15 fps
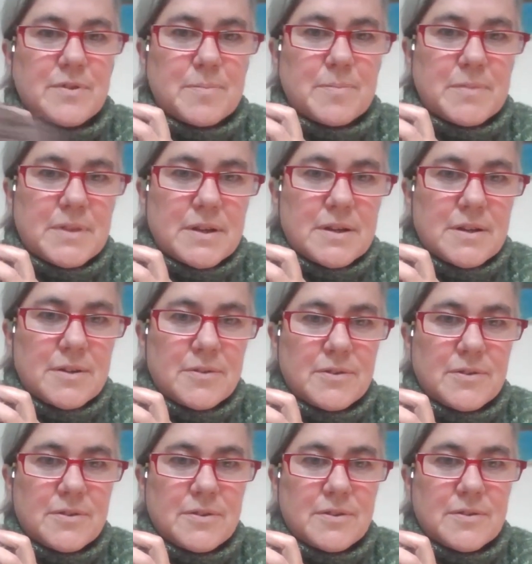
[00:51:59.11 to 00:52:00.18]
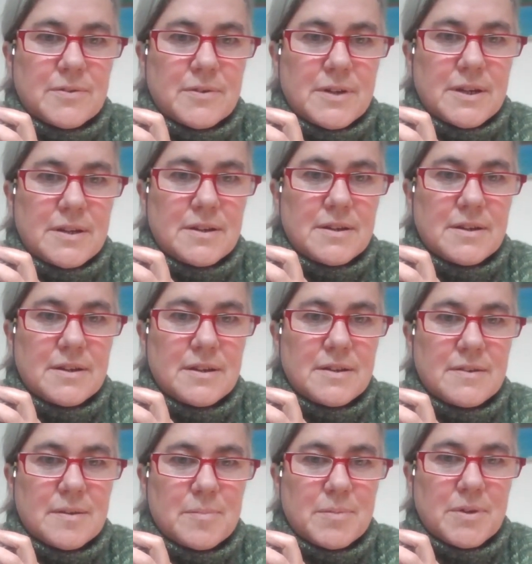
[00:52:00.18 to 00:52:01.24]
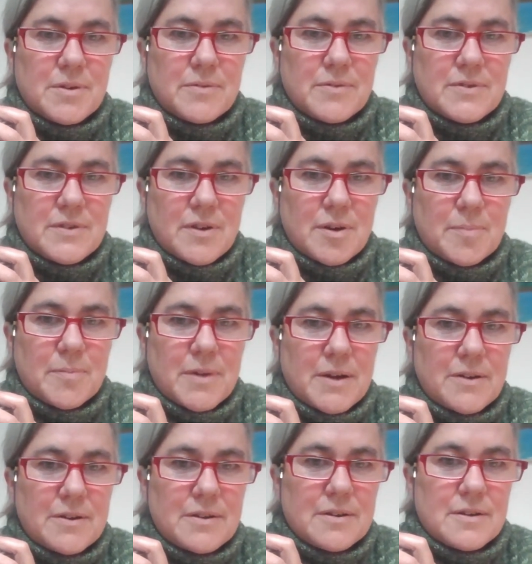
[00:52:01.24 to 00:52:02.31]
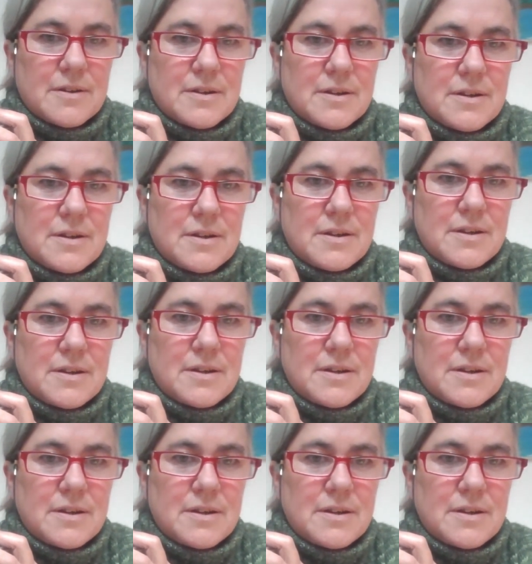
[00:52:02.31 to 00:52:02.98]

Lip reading: Just put that closer to the screen. It's a beautiful dark brown colour.